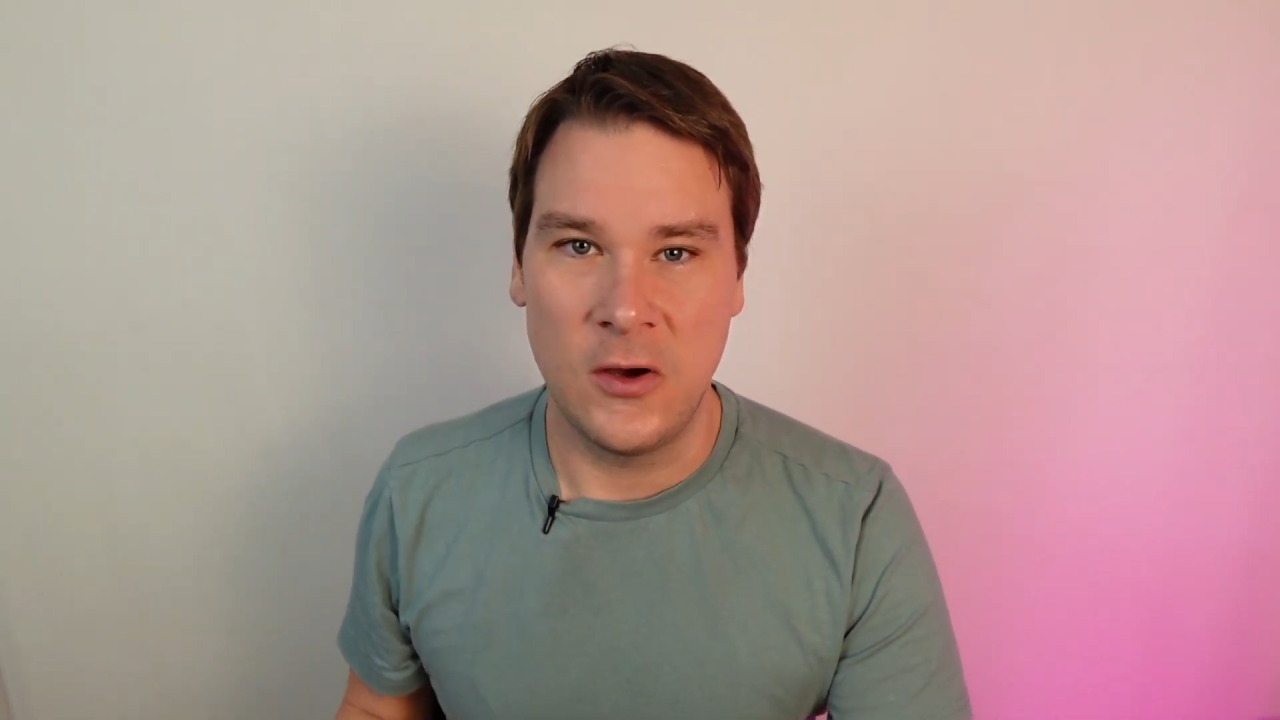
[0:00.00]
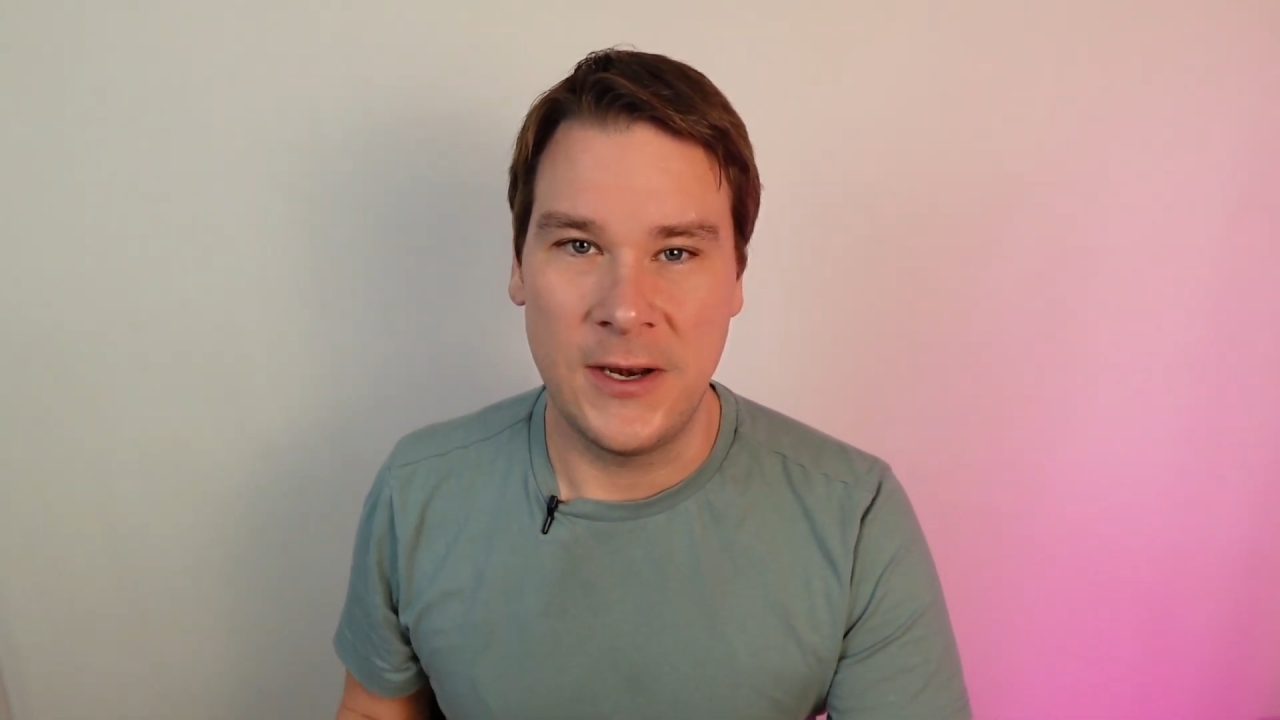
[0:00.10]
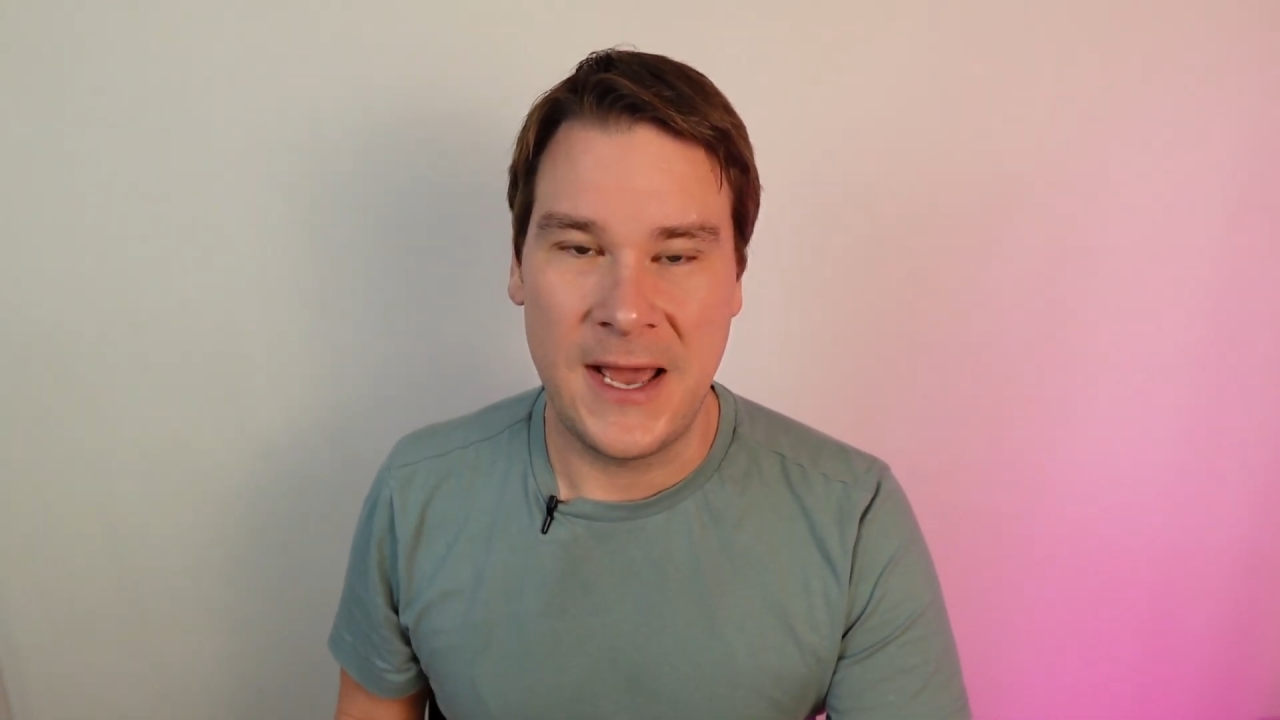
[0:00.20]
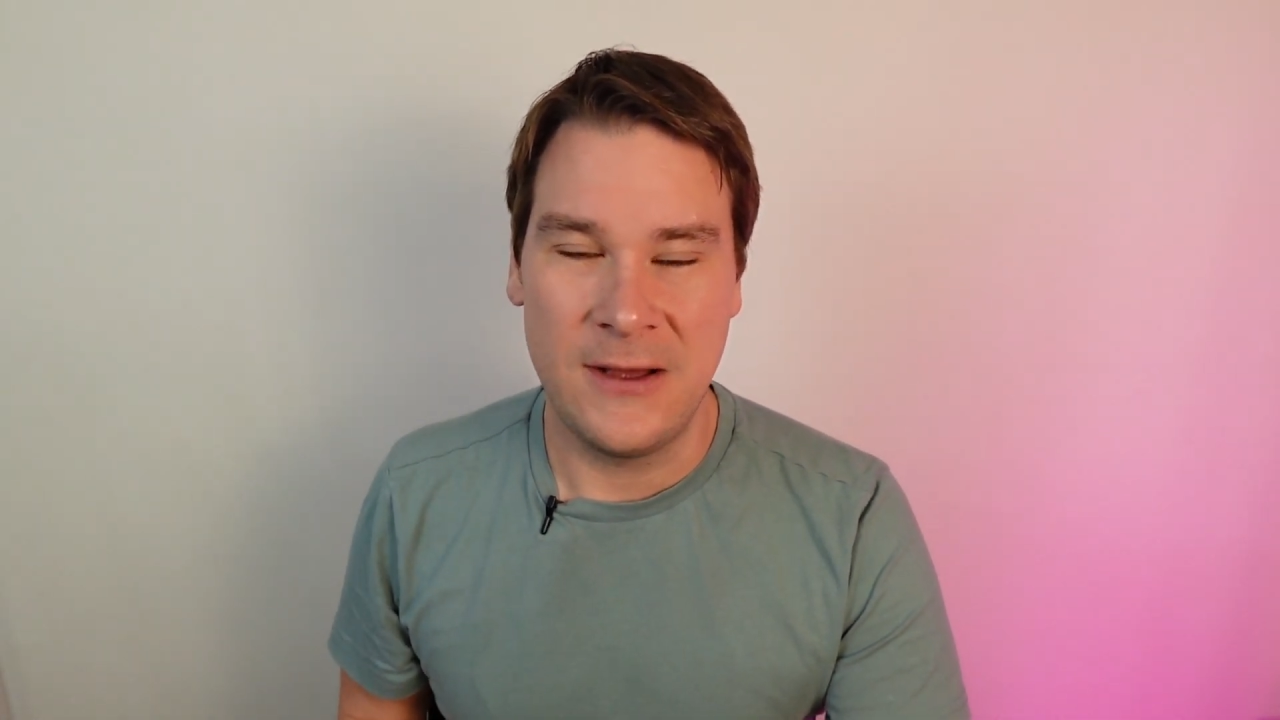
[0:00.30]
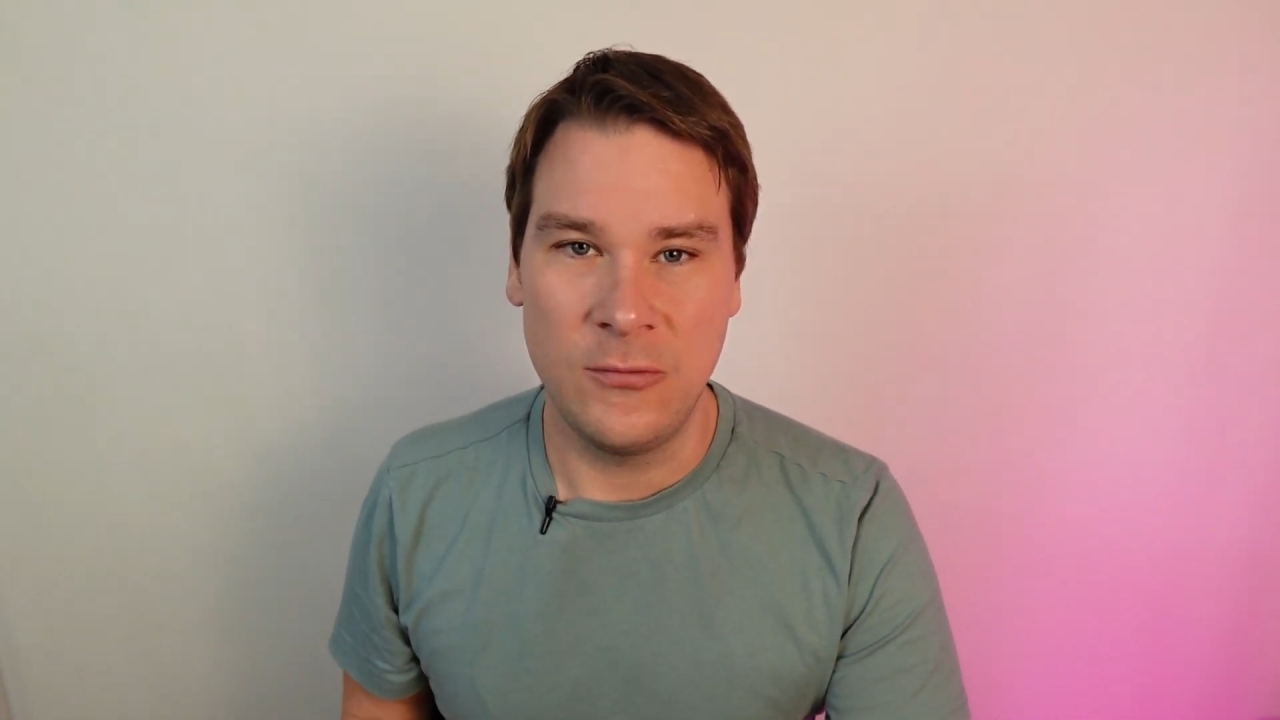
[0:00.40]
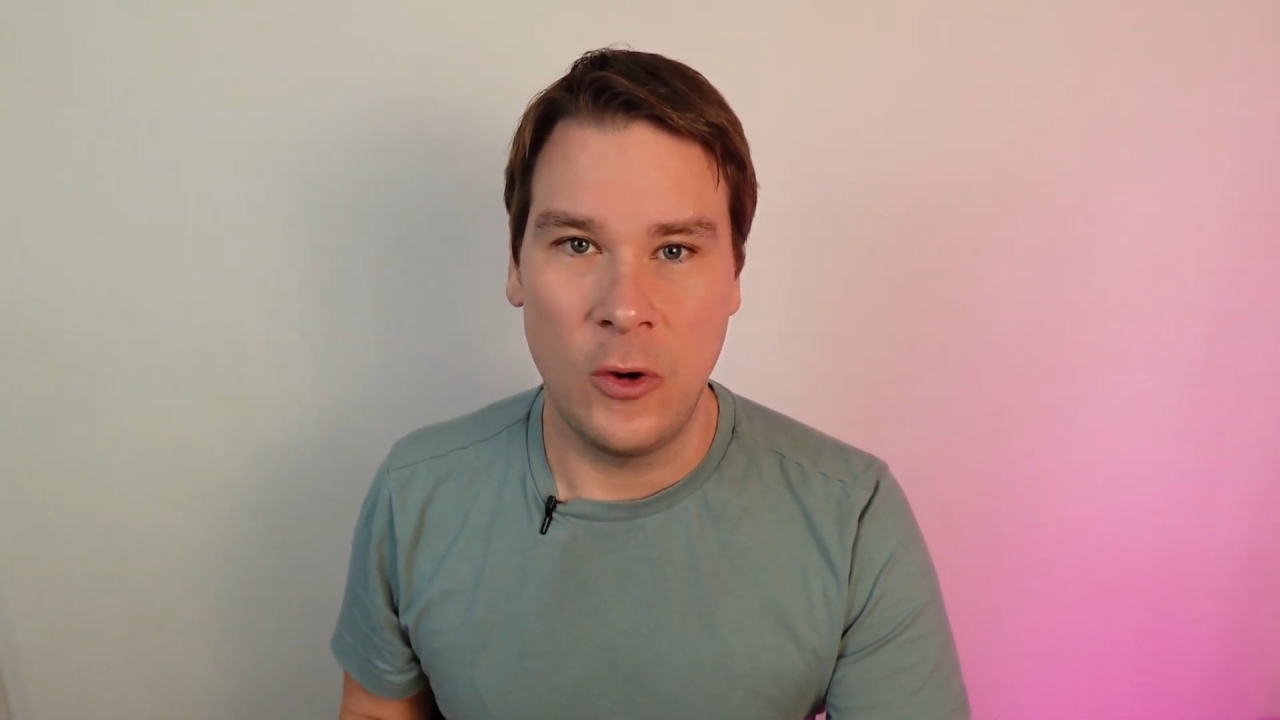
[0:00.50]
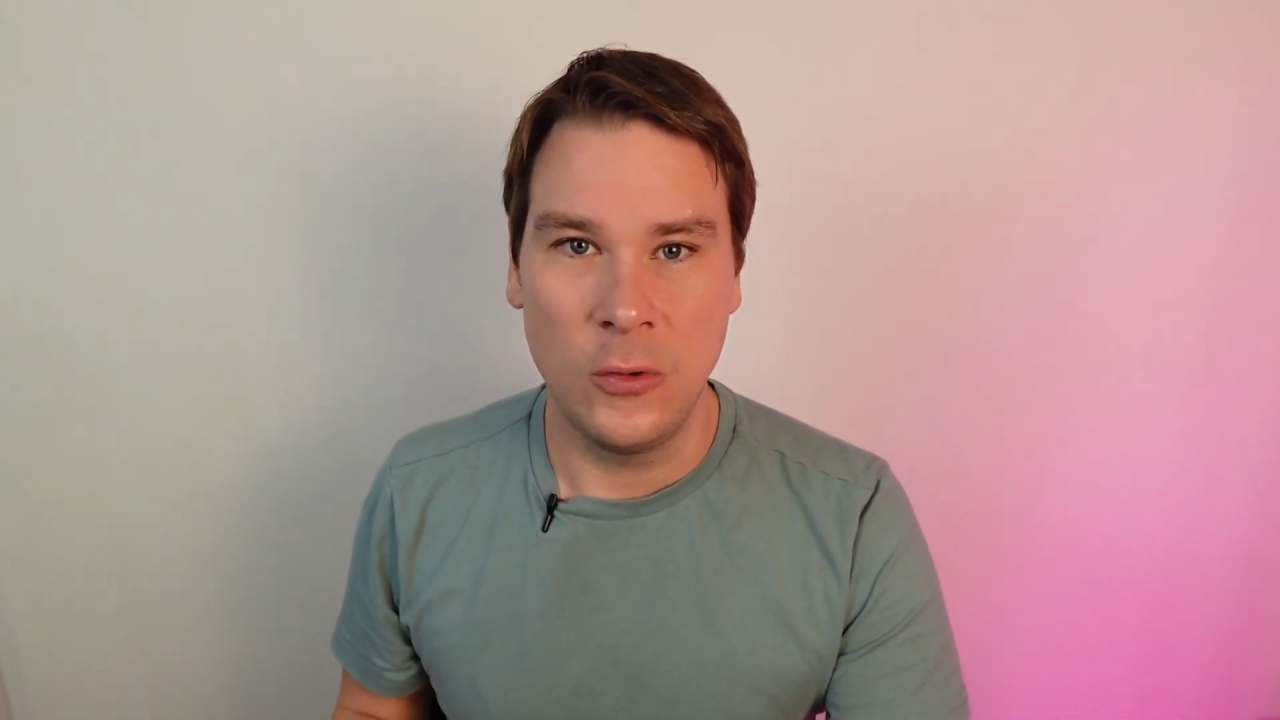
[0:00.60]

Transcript: are now